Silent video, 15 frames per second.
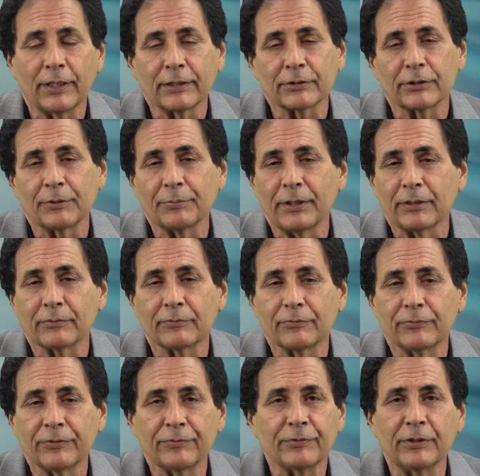actually about
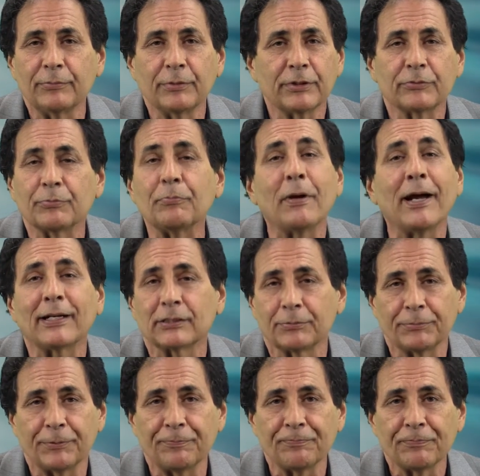15 minutes
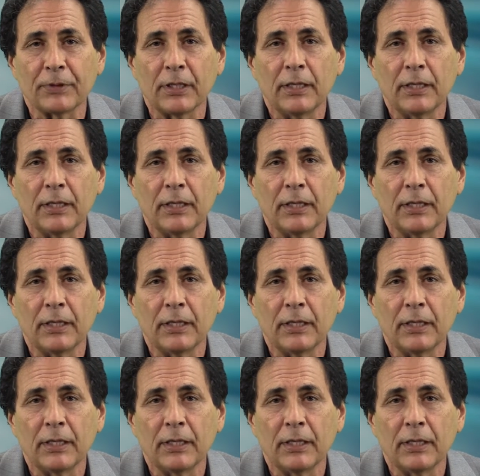maximum,